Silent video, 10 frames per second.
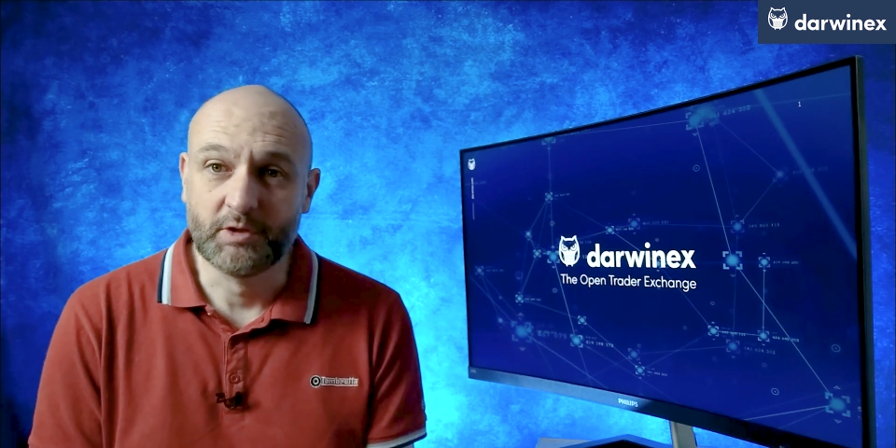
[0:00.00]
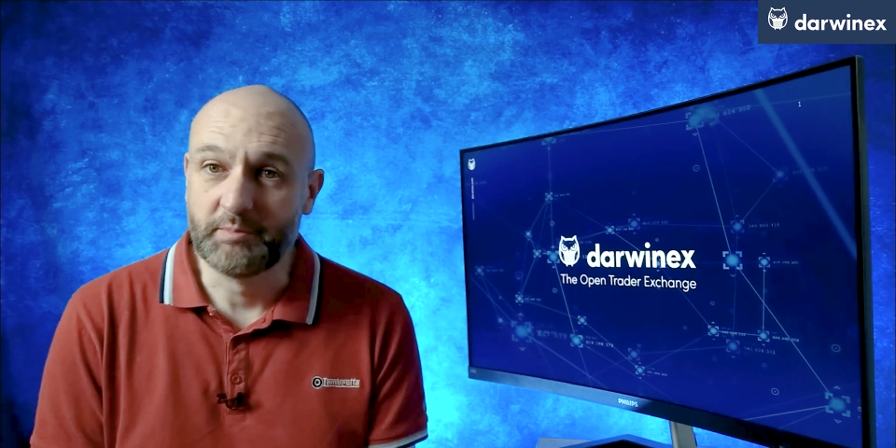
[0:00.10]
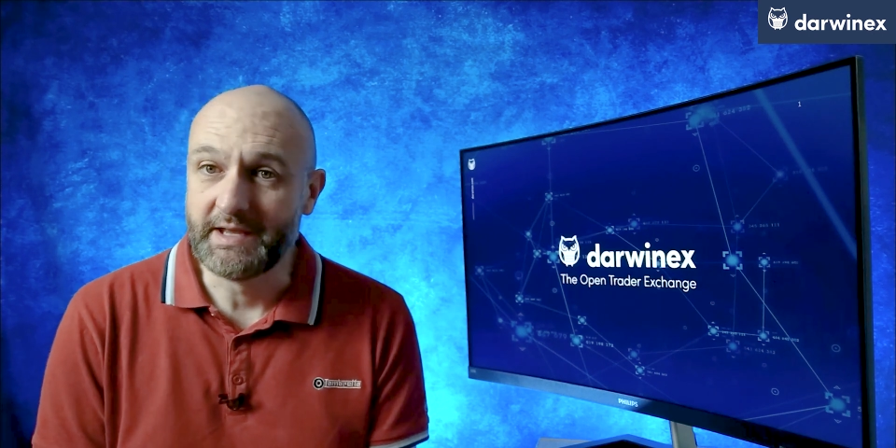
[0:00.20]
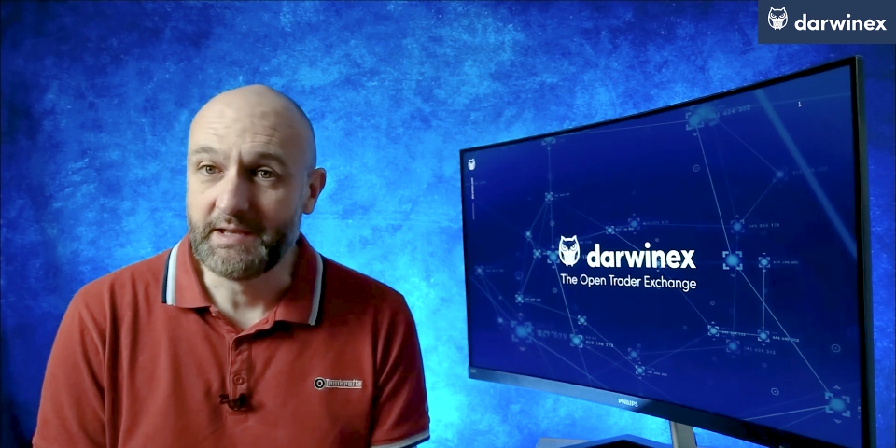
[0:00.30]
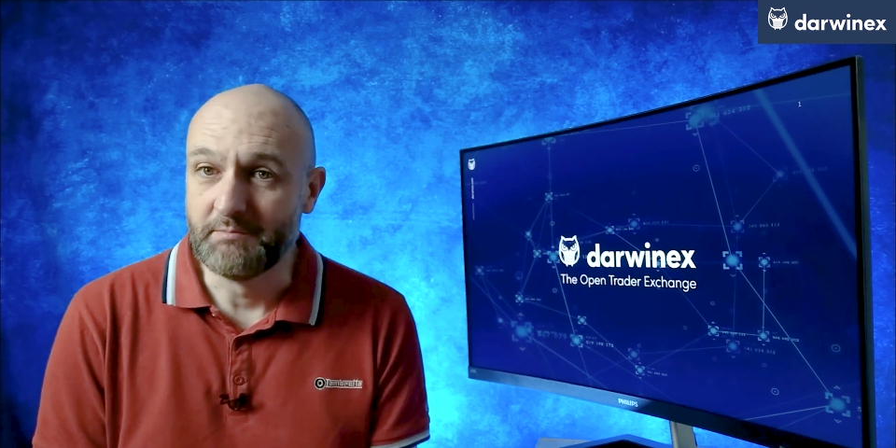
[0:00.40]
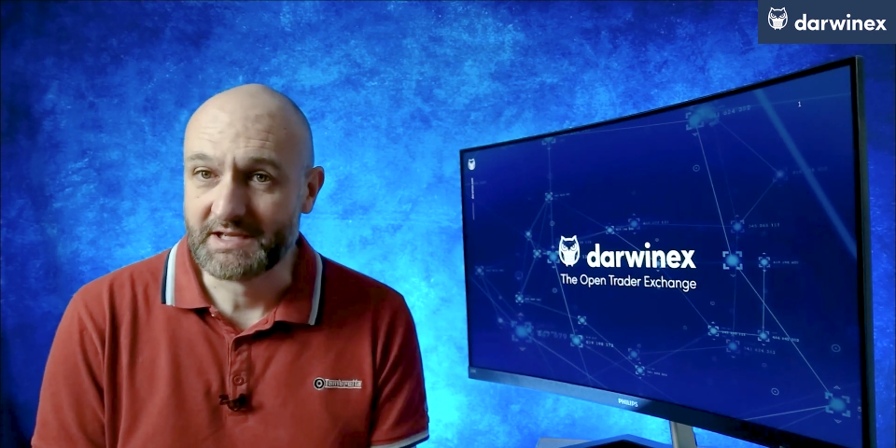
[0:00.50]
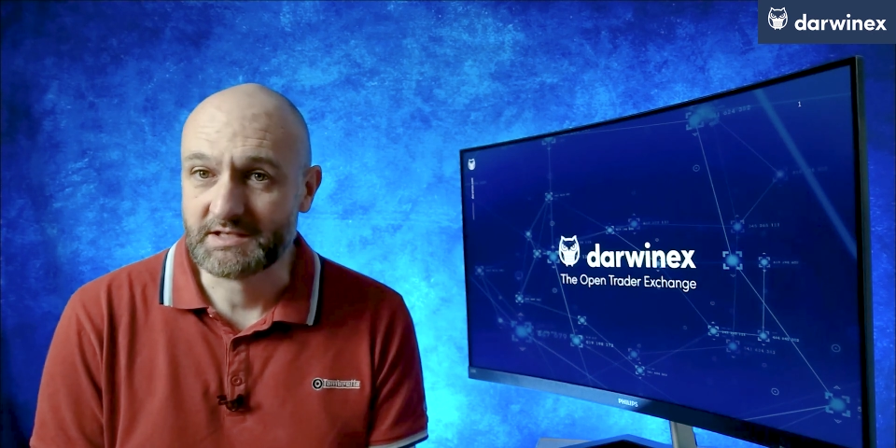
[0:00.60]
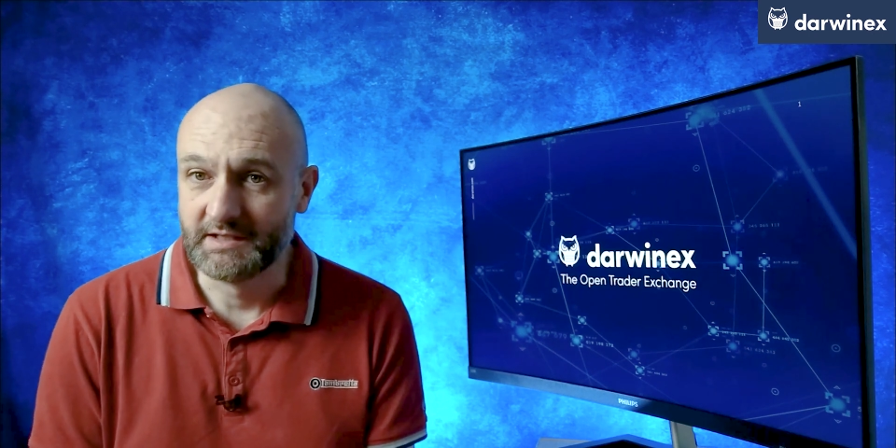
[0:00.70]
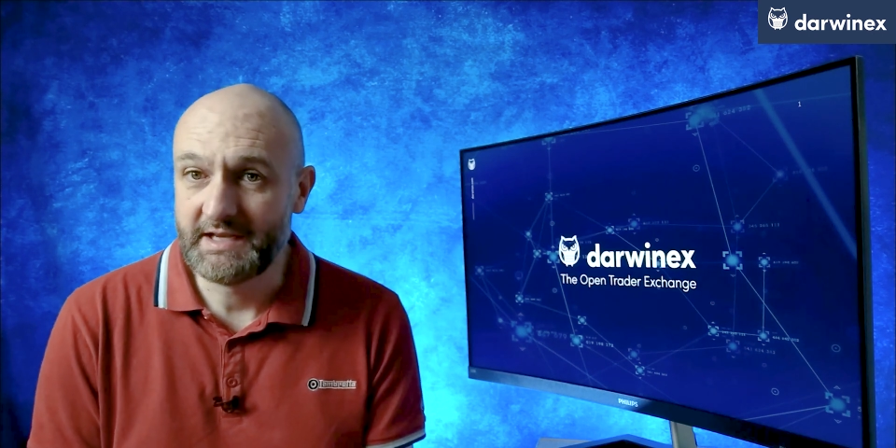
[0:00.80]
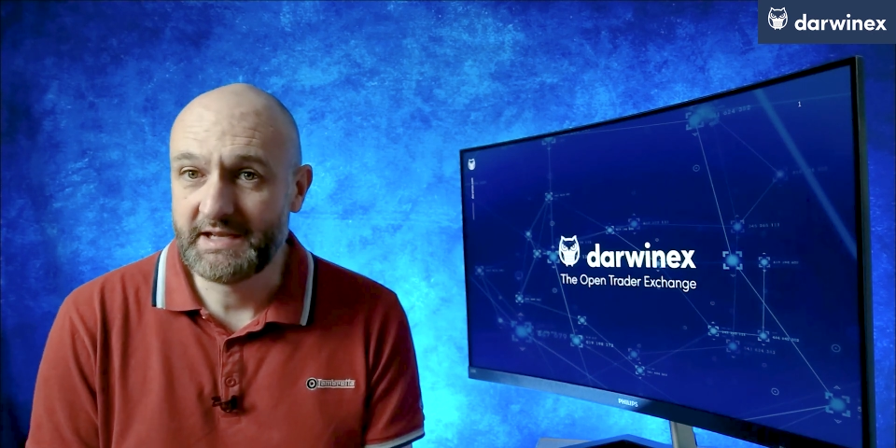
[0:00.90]
will be
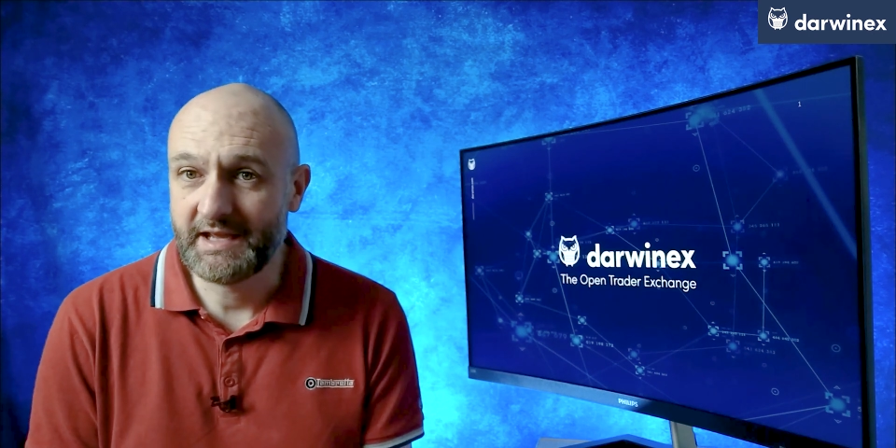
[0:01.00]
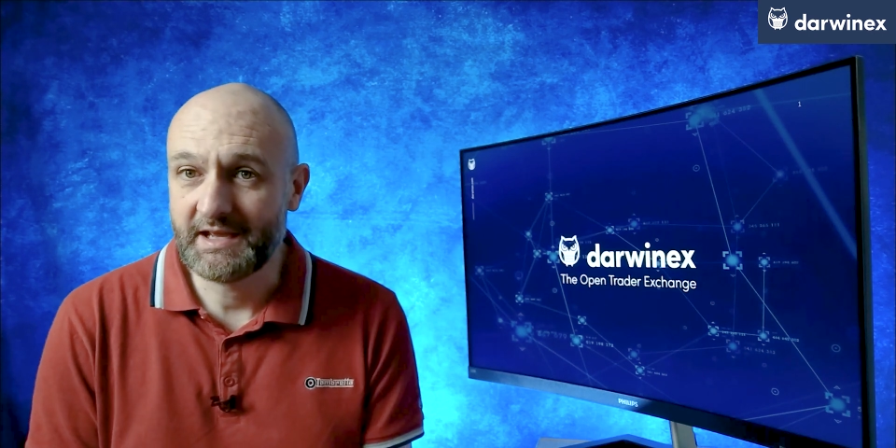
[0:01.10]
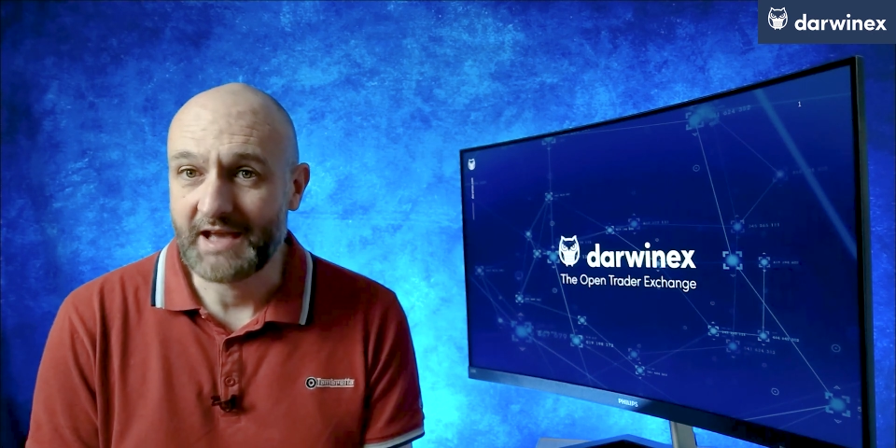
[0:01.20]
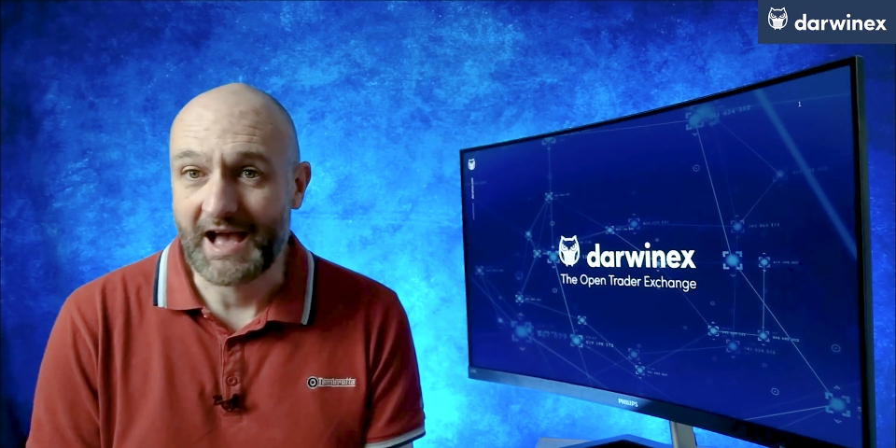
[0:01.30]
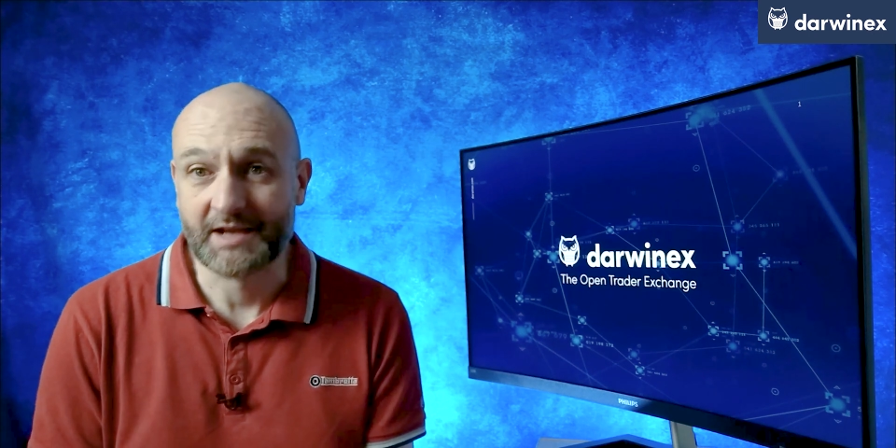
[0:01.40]
misleading